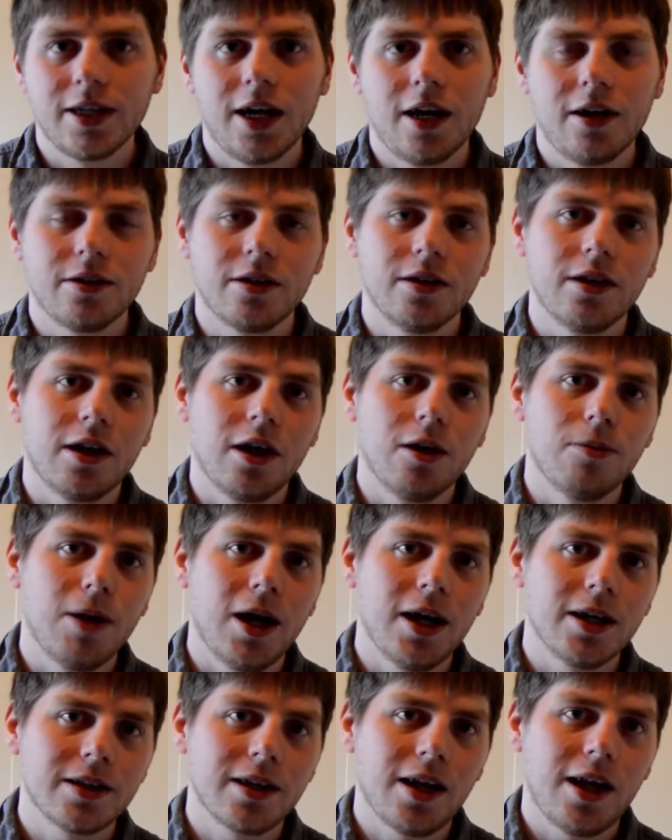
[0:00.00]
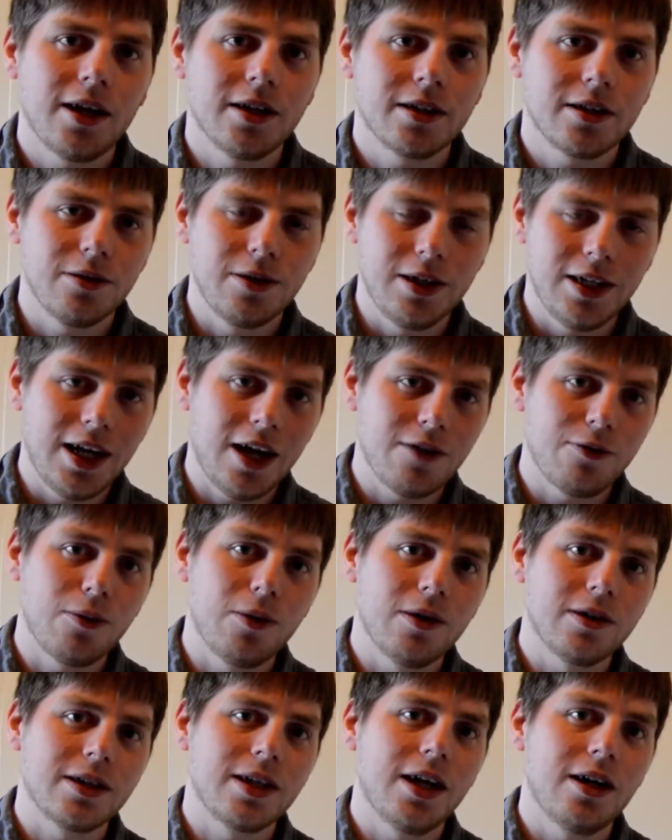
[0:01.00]
Naruto to go back to that, so he never
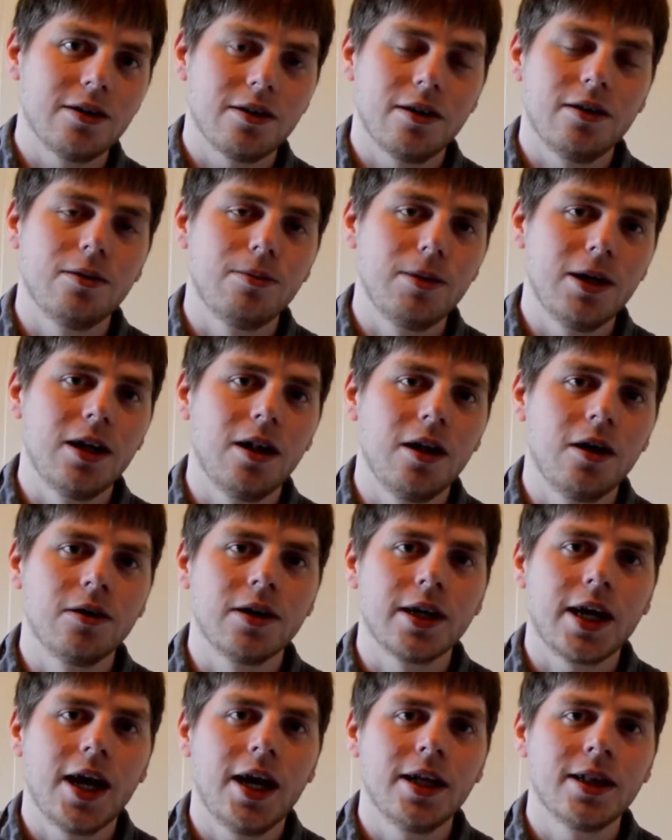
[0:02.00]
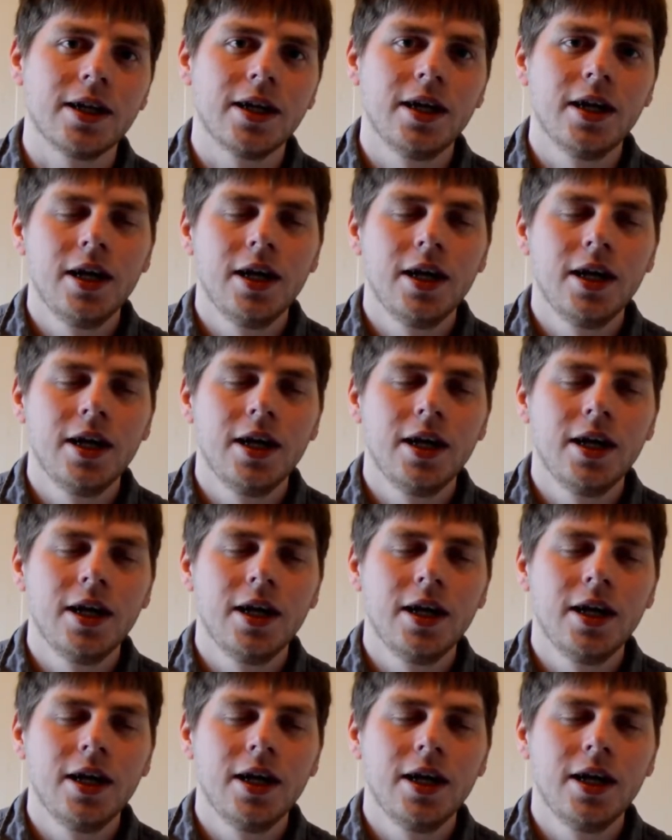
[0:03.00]
wants Naruto to be alone again.